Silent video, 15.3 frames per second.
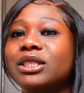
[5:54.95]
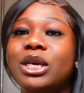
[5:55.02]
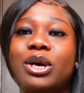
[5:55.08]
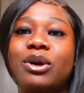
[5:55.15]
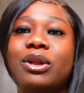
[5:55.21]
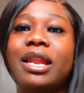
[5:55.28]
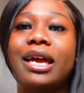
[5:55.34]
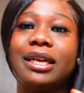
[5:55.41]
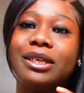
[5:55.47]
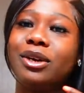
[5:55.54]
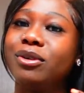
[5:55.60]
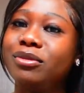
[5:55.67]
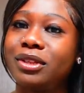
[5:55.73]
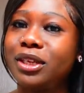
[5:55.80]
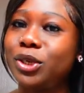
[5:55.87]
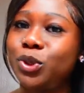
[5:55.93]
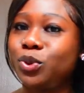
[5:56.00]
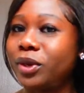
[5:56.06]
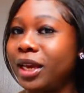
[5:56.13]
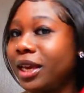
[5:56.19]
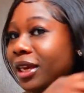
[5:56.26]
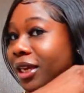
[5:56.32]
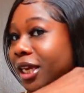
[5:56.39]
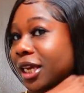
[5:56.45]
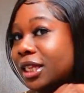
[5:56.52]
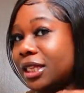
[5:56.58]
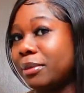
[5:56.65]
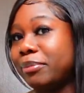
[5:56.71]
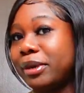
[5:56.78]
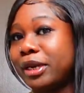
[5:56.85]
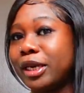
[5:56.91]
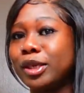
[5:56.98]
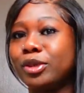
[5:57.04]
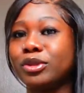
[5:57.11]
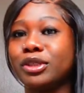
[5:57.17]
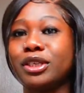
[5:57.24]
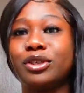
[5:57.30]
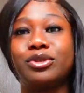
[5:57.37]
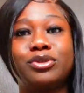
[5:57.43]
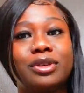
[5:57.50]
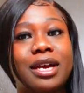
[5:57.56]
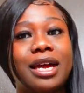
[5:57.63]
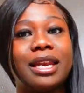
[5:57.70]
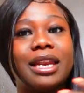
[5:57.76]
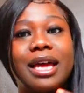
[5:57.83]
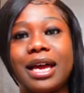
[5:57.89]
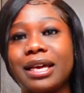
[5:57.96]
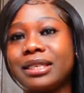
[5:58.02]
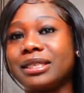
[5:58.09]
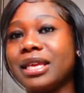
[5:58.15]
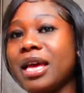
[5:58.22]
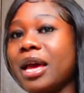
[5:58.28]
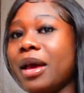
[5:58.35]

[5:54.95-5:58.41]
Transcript: So like, don't think you can't get the bundles because you got locks.